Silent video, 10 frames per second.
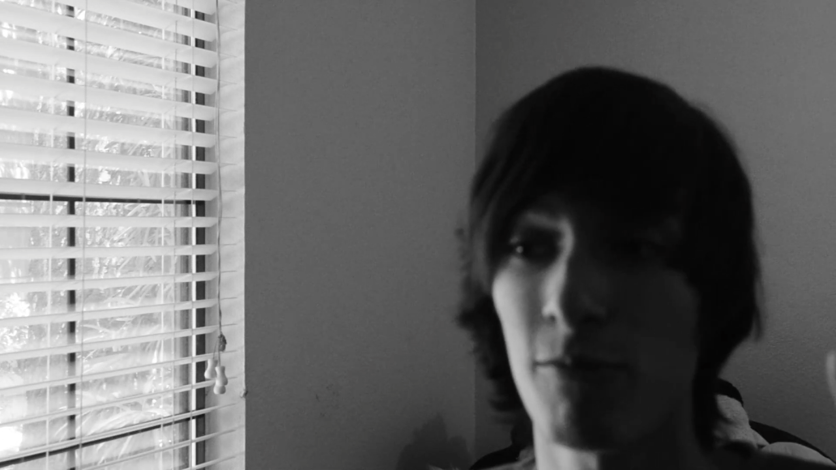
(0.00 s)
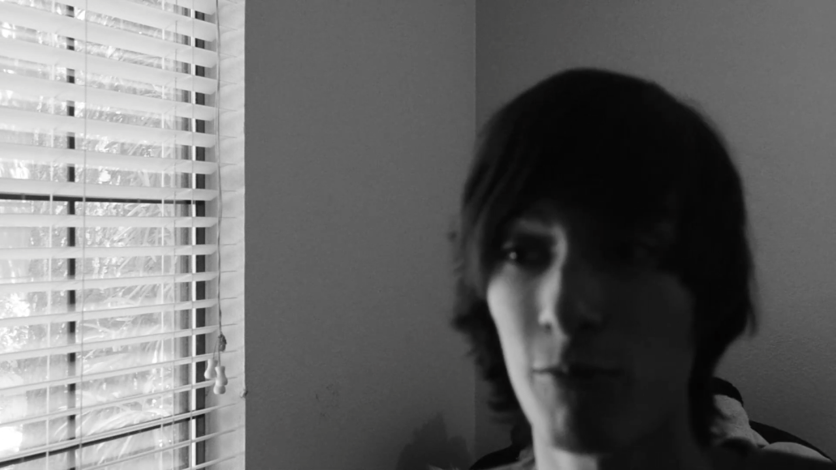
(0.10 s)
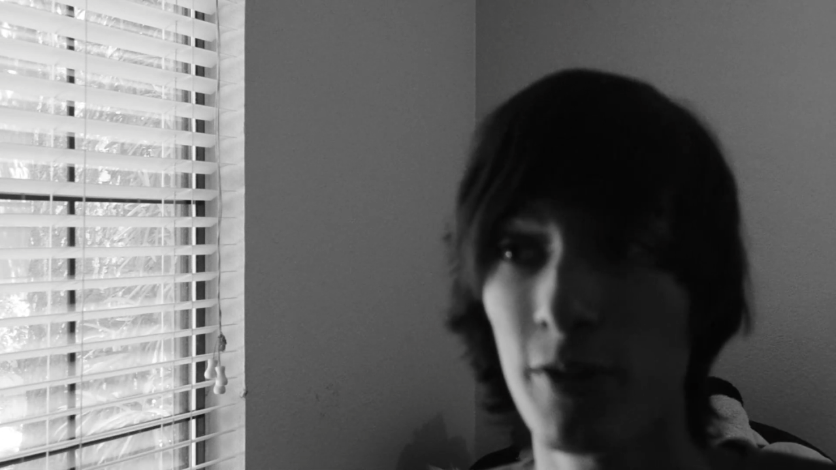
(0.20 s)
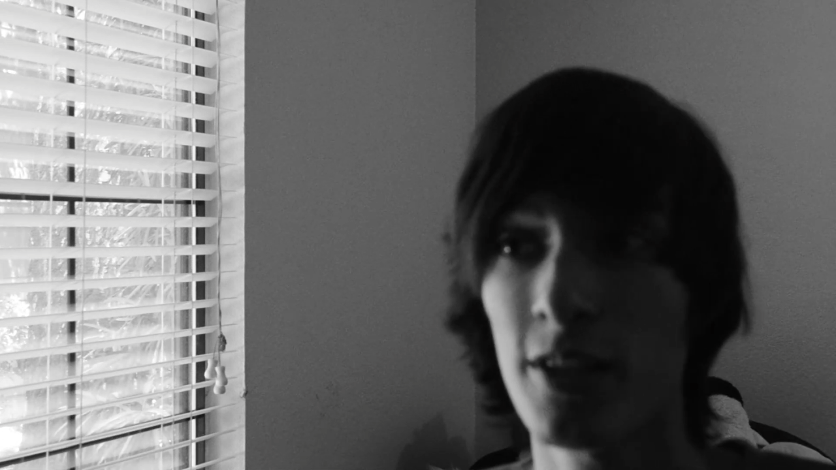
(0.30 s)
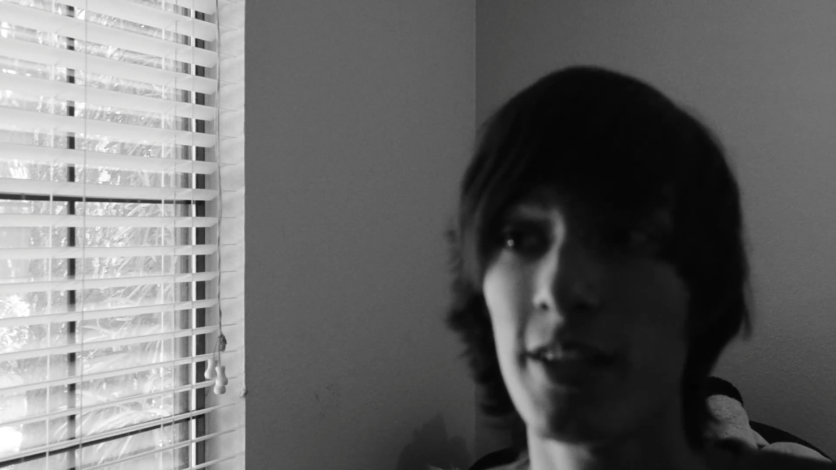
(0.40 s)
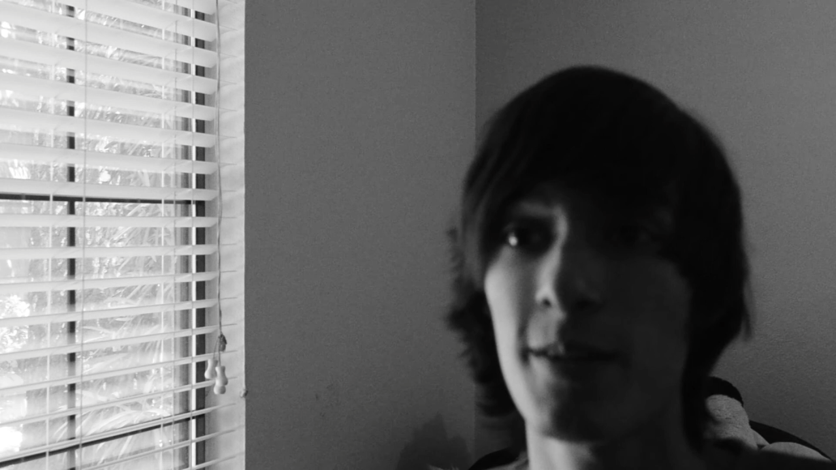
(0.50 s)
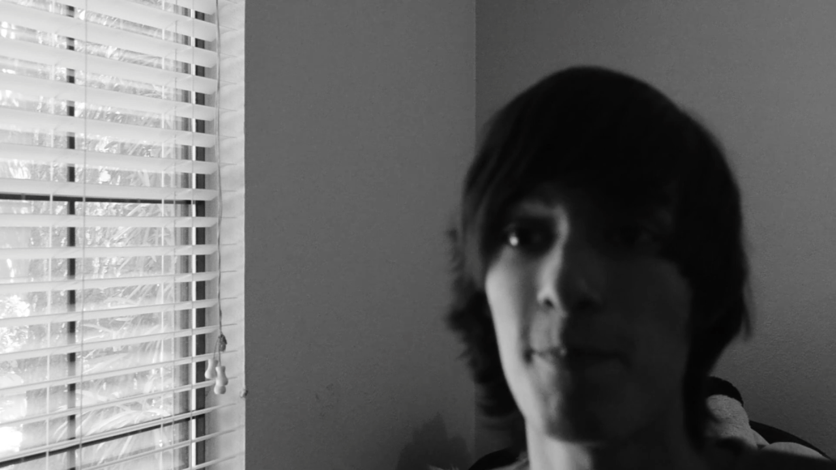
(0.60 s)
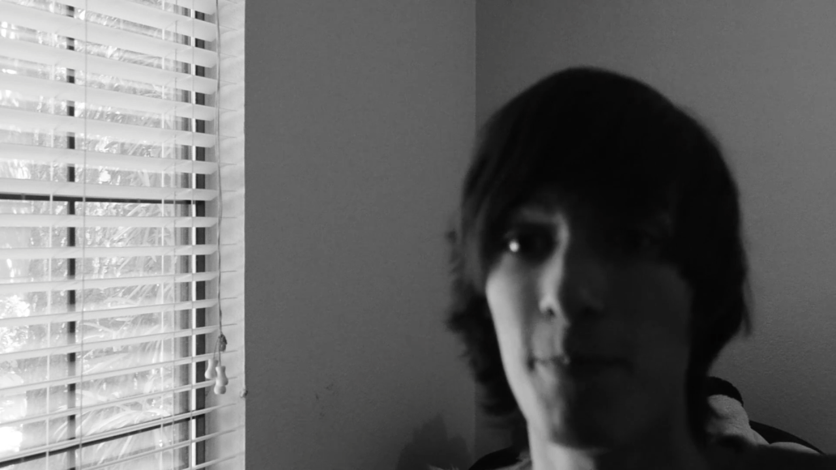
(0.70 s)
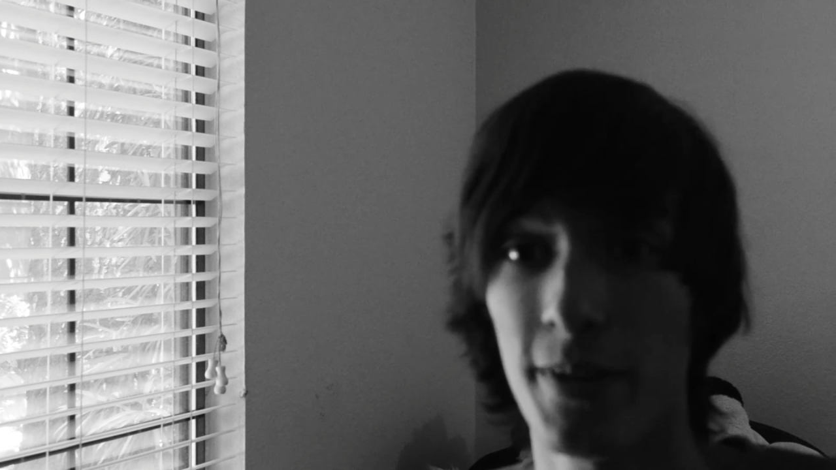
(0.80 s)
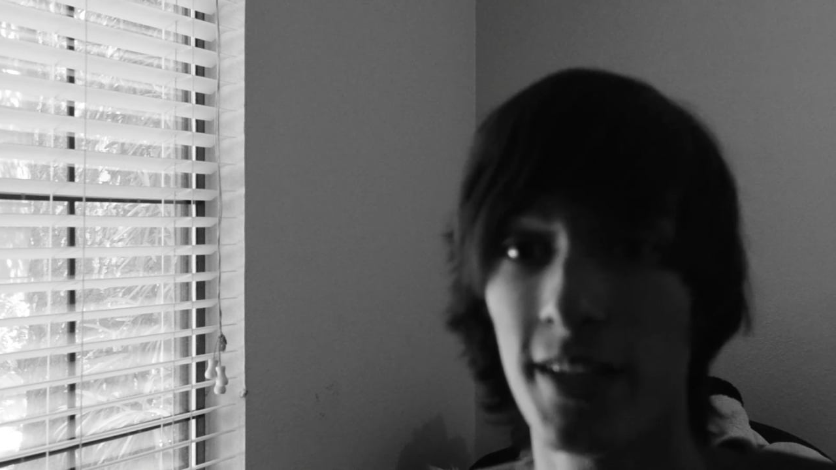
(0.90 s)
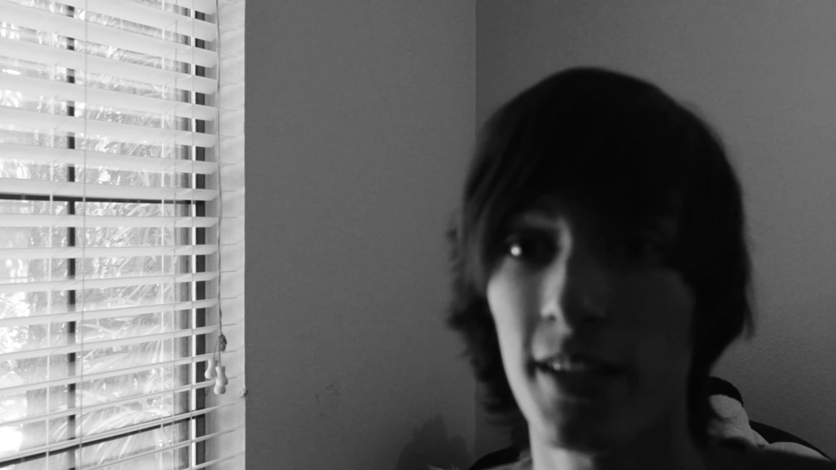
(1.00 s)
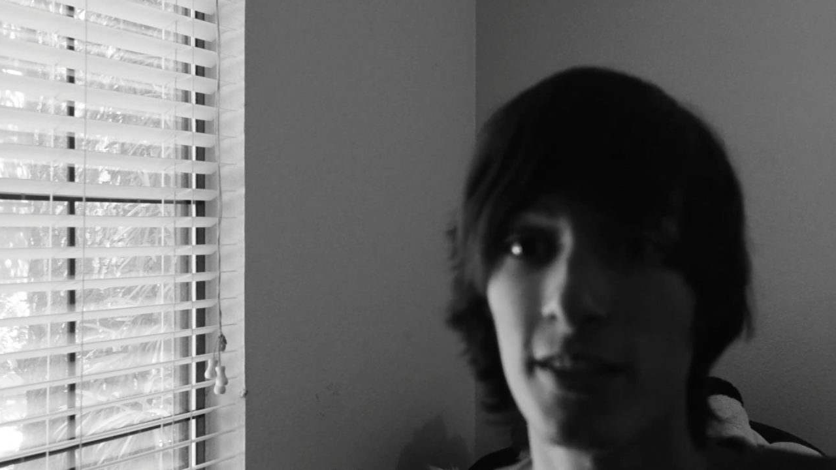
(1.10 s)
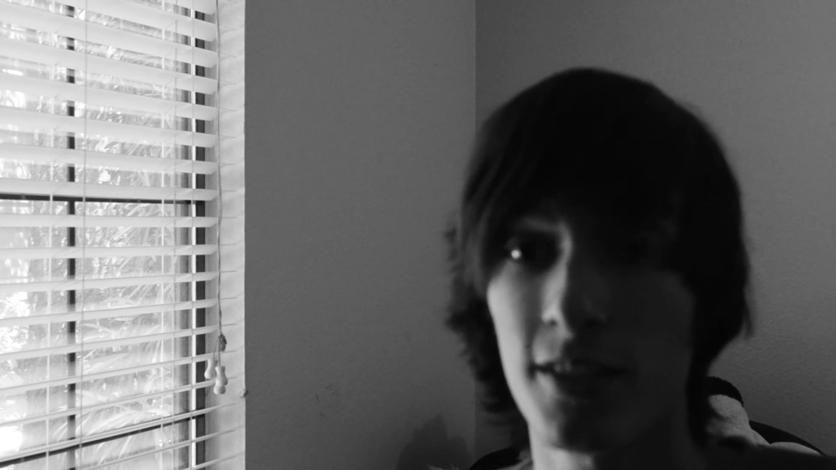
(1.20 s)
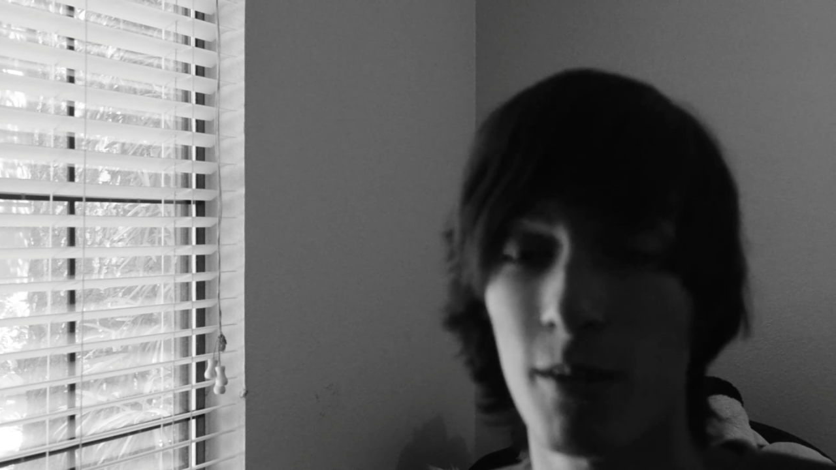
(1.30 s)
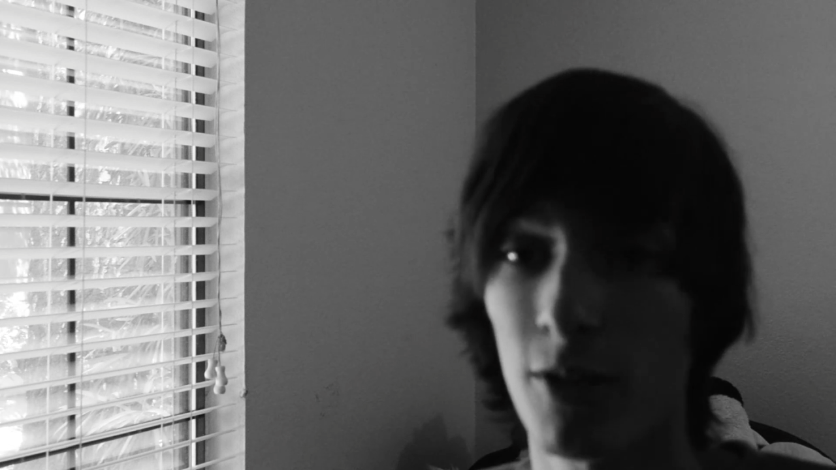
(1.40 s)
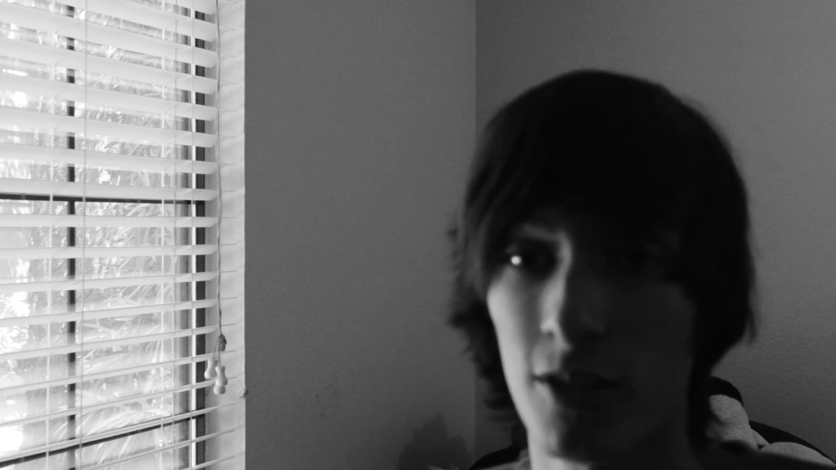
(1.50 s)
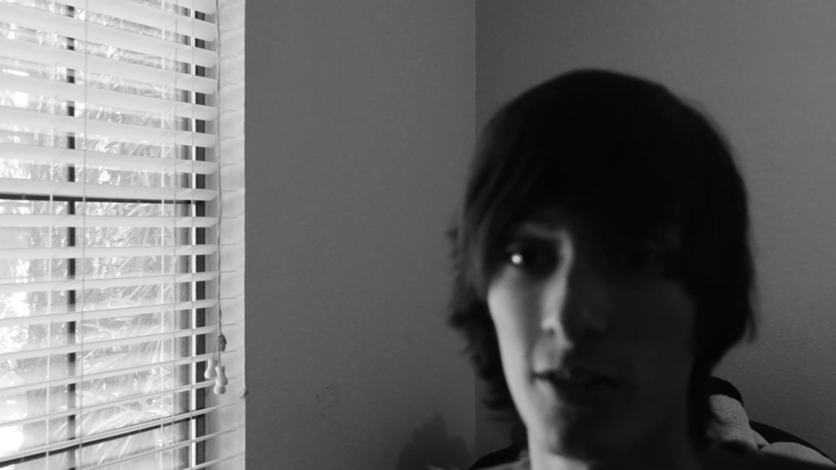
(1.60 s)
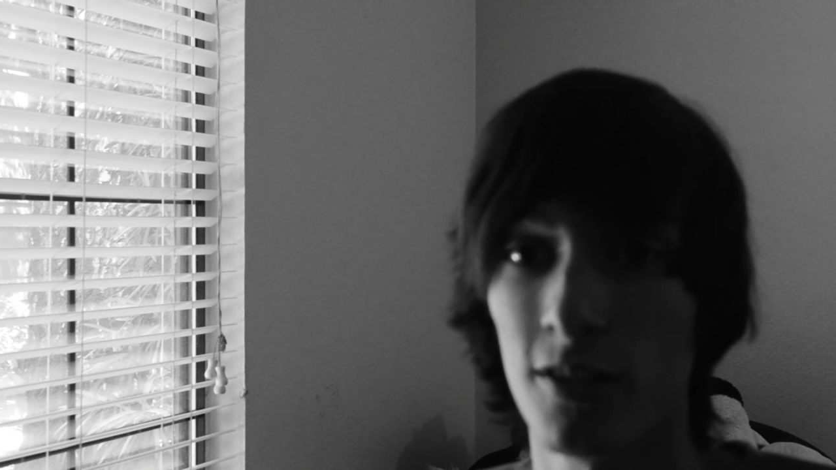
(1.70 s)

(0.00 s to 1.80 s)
really big summer.